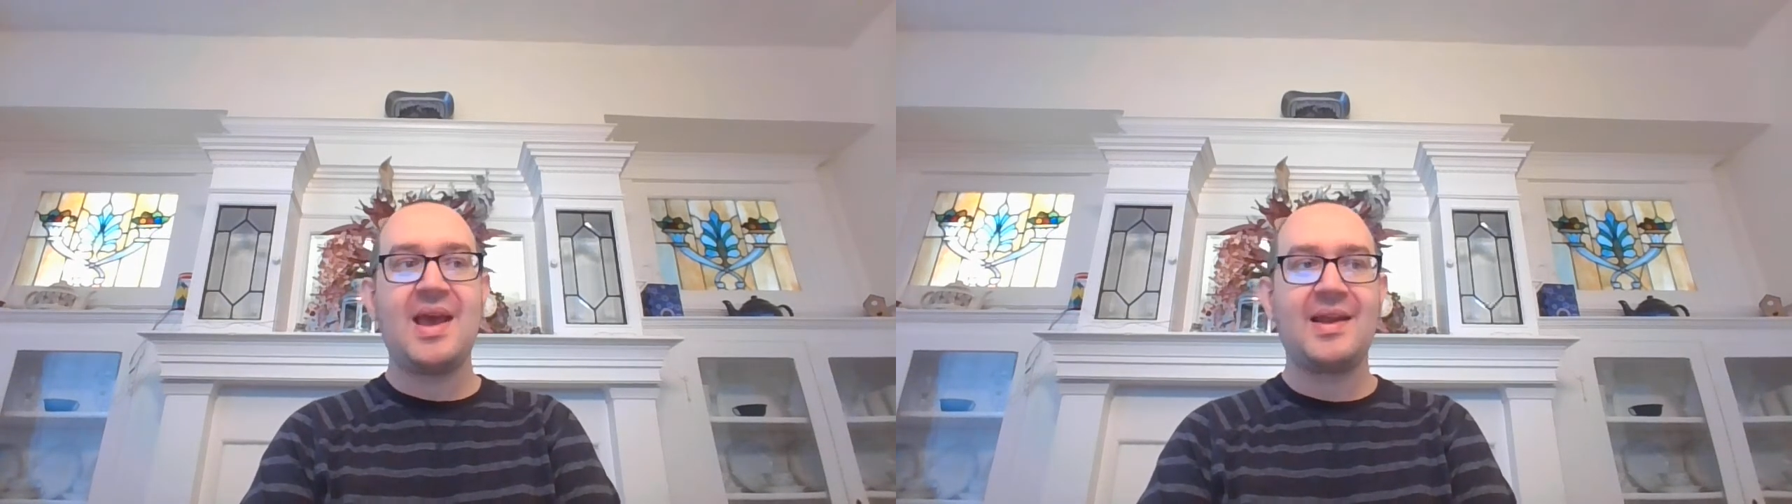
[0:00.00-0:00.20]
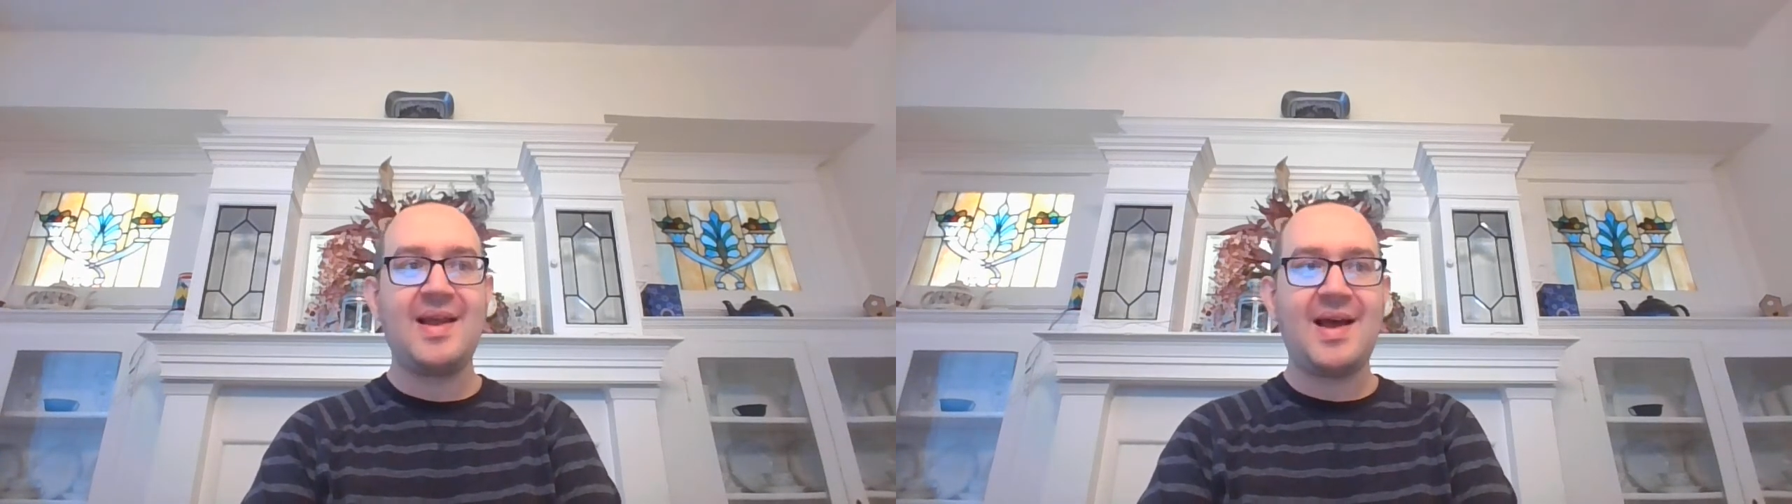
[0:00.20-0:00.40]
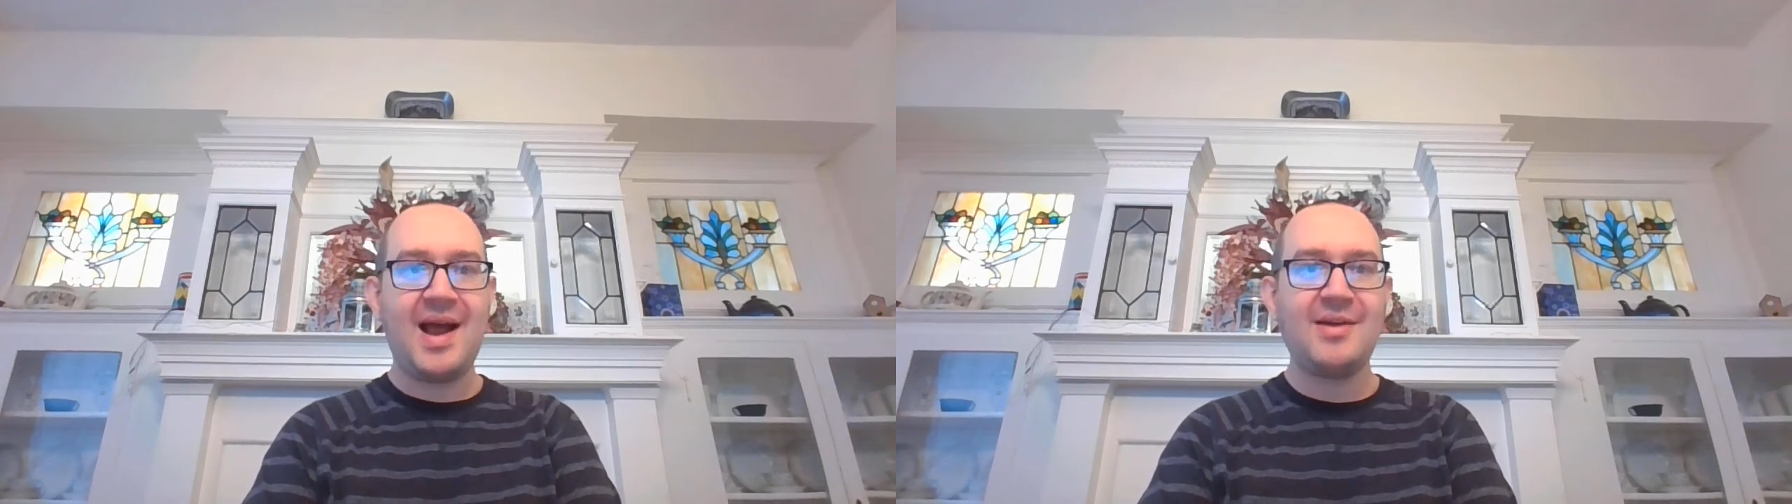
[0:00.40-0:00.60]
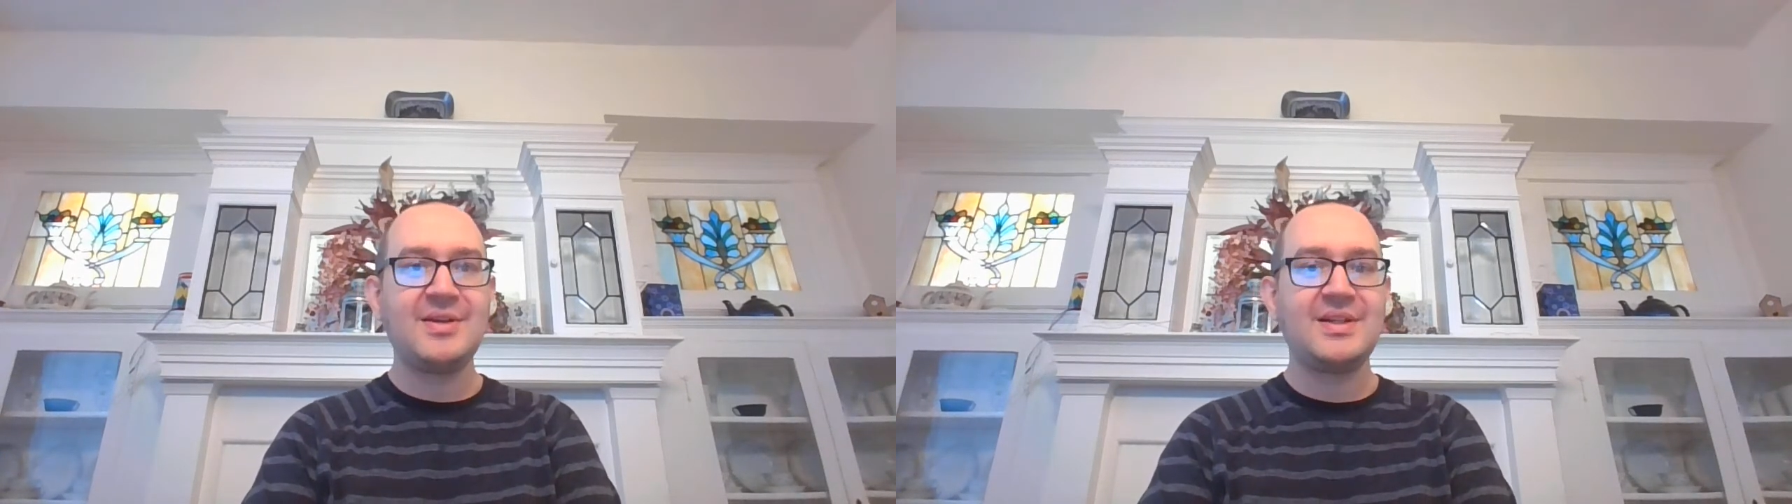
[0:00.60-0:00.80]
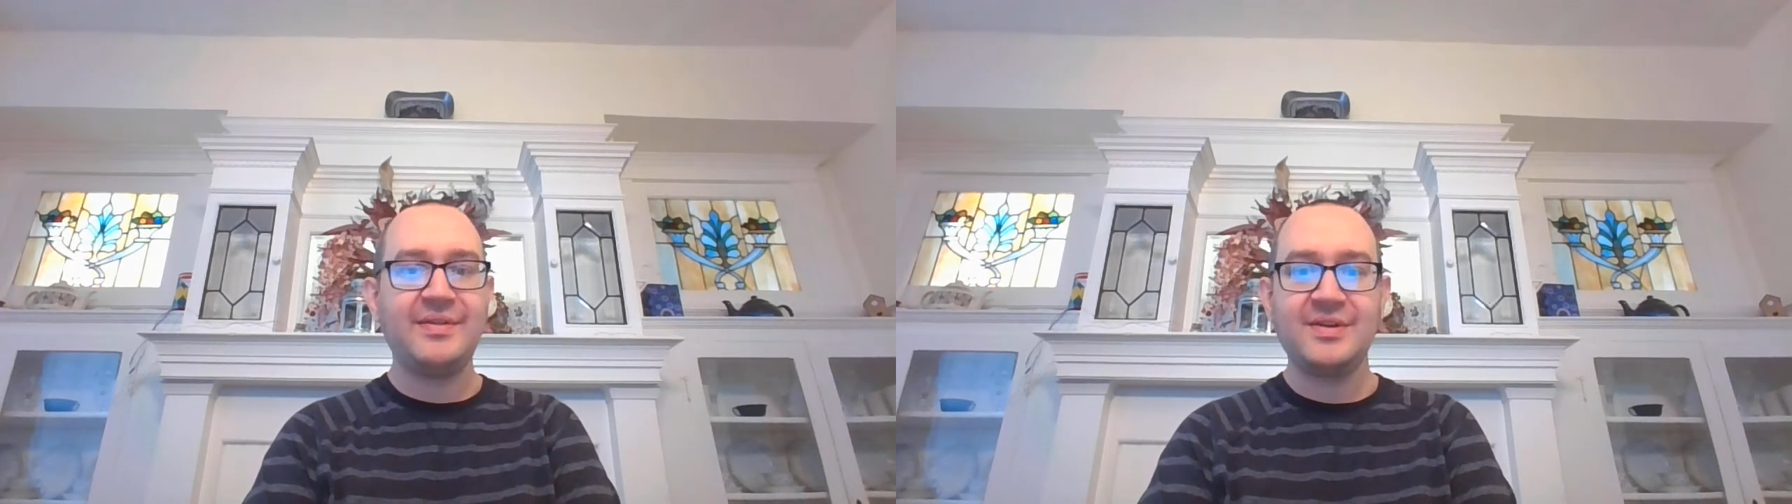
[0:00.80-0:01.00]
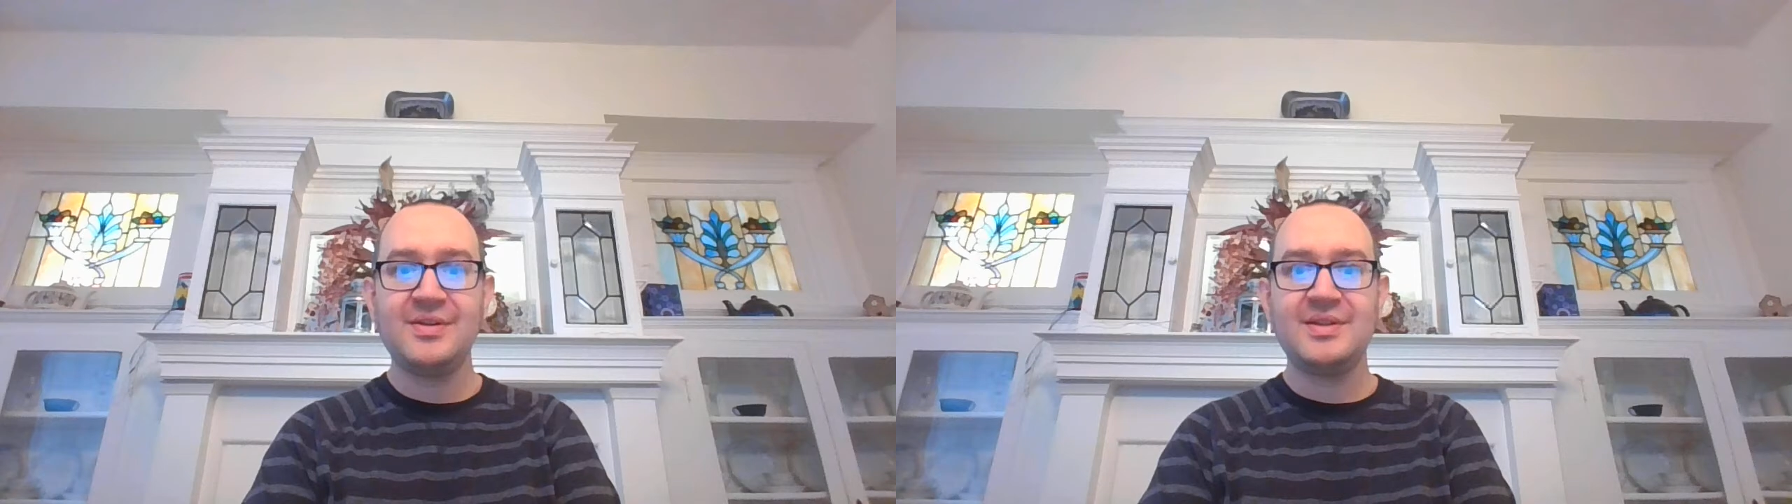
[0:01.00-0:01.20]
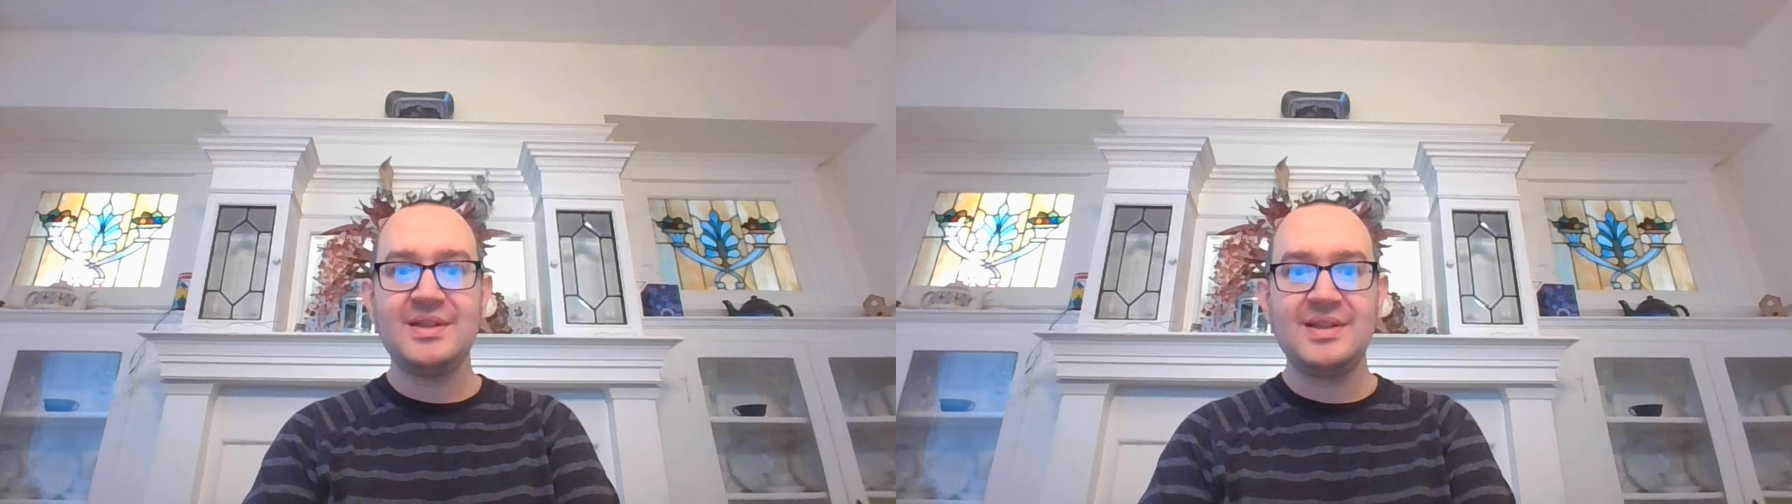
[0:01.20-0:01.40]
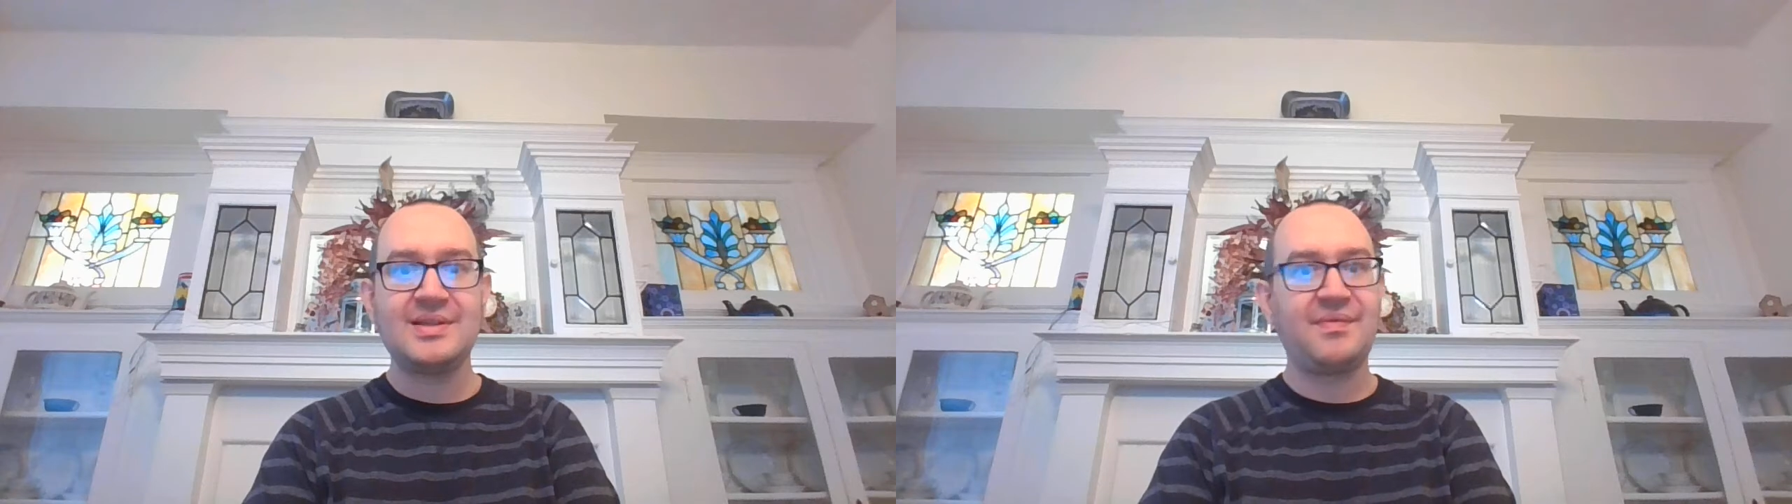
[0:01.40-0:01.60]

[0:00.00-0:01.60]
and at higher difficulties